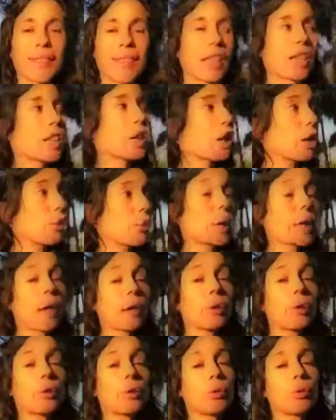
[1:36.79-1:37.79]
And Gloria,
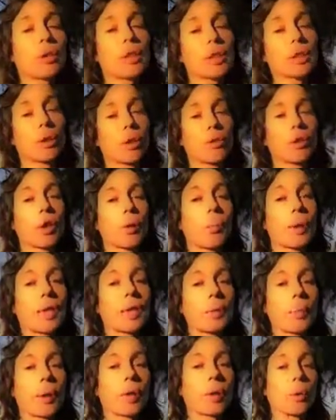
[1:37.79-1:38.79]
you do deserve the
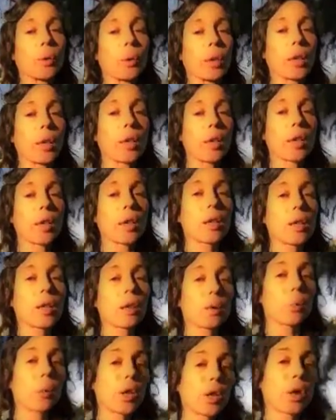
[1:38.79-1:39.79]
best, by the way.
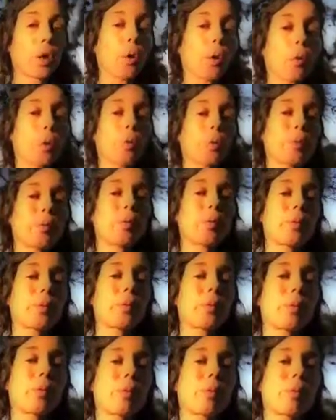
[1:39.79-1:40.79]
We know.
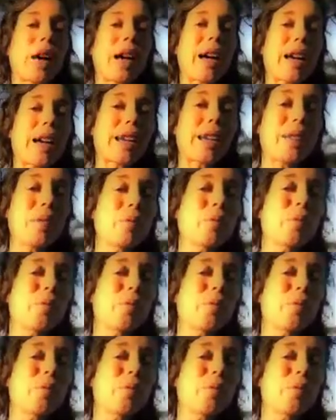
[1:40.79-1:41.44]
Bye.